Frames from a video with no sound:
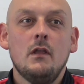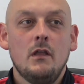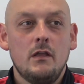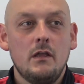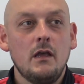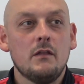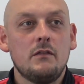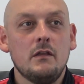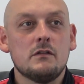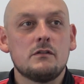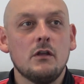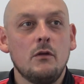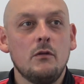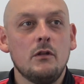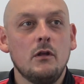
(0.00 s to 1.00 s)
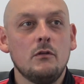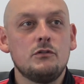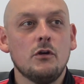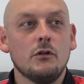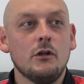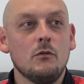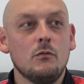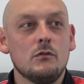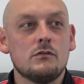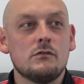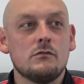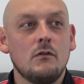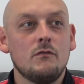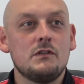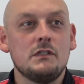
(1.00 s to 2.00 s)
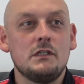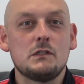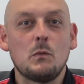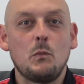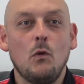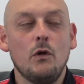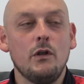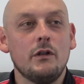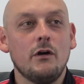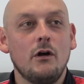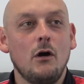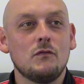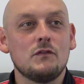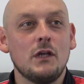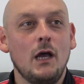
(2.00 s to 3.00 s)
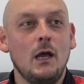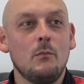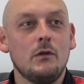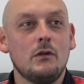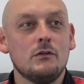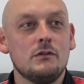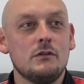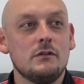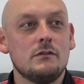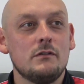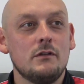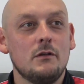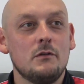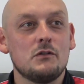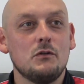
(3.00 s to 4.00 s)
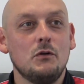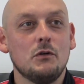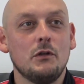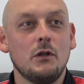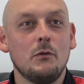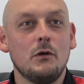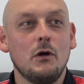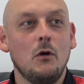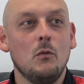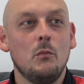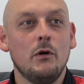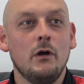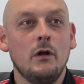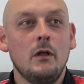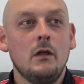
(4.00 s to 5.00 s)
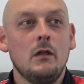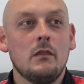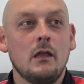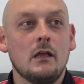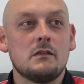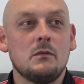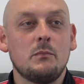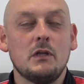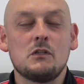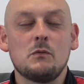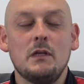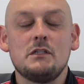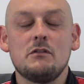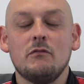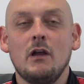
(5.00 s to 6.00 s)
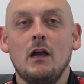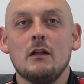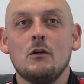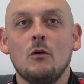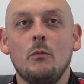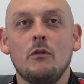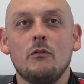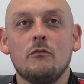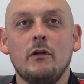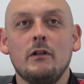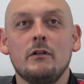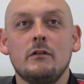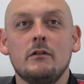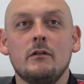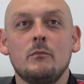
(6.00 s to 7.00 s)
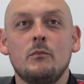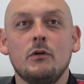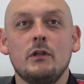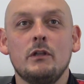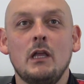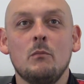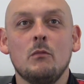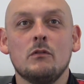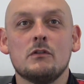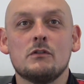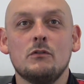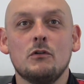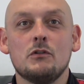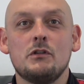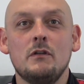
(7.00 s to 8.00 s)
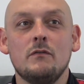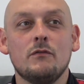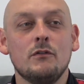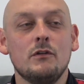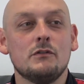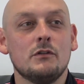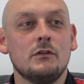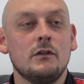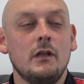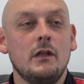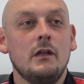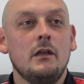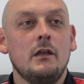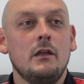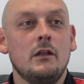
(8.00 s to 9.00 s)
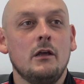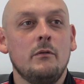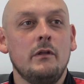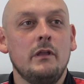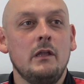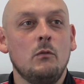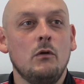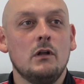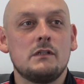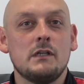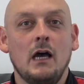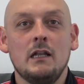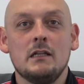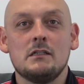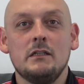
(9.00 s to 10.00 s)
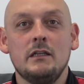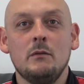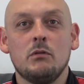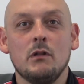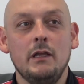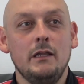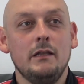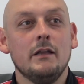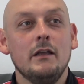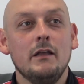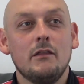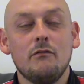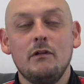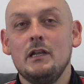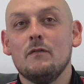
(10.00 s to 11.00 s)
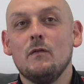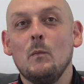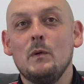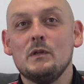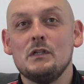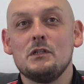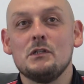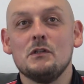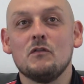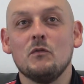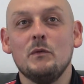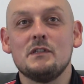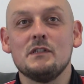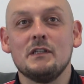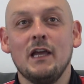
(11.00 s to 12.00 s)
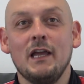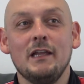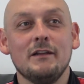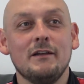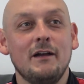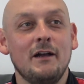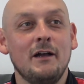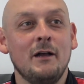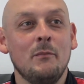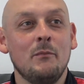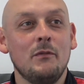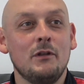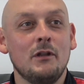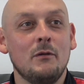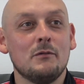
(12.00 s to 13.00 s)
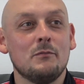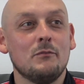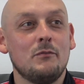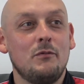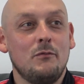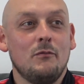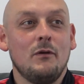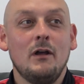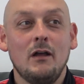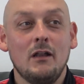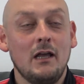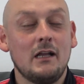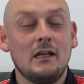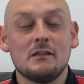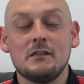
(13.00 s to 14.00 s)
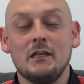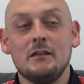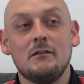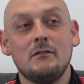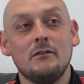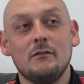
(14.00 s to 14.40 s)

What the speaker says: Yeah, I think so. Jono was obviously disappointed at half time because he's scored an own goal, but that's the best way to react. Go up to the other end and put your name on the score sheet for us. And he worked tirelessly. He played 3 different positions for me today. Like I said